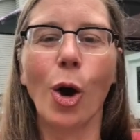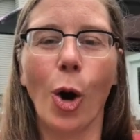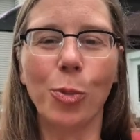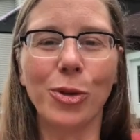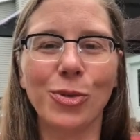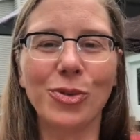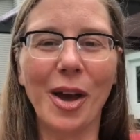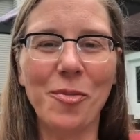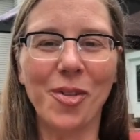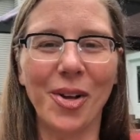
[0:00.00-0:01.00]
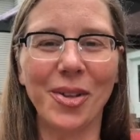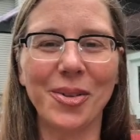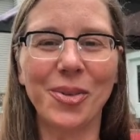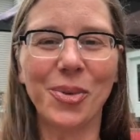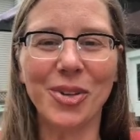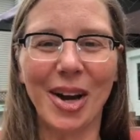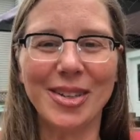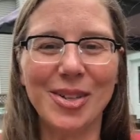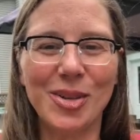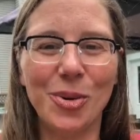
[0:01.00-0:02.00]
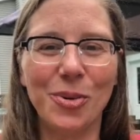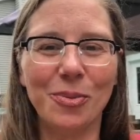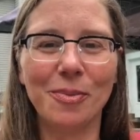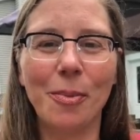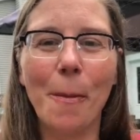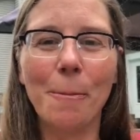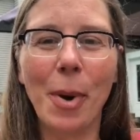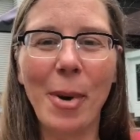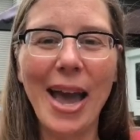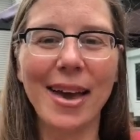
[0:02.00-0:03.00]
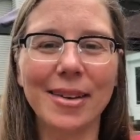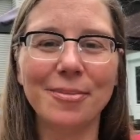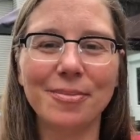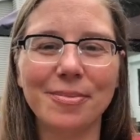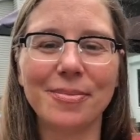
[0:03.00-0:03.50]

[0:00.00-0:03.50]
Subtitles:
Hope this was helpful. We'll talk to you soon. Bye-bye.